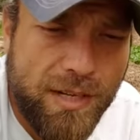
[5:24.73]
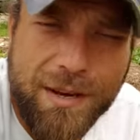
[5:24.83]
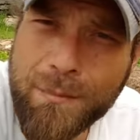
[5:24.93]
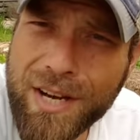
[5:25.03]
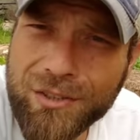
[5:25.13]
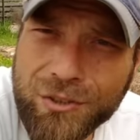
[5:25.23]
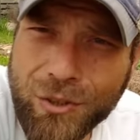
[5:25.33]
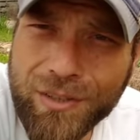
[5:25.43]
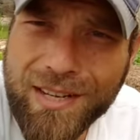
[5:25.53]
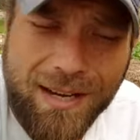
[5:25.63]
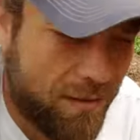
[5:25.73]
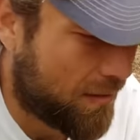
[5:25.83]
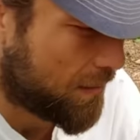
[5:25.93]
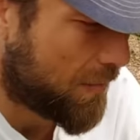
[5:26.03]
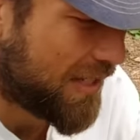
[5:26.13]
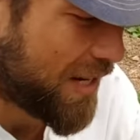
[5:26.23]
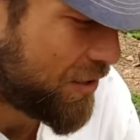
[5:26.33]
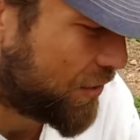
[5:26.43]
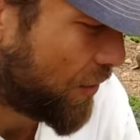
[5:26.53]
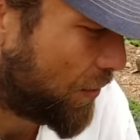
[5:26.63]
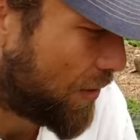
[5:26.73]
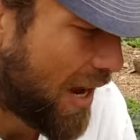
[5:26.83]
administer the diatomaceous earth,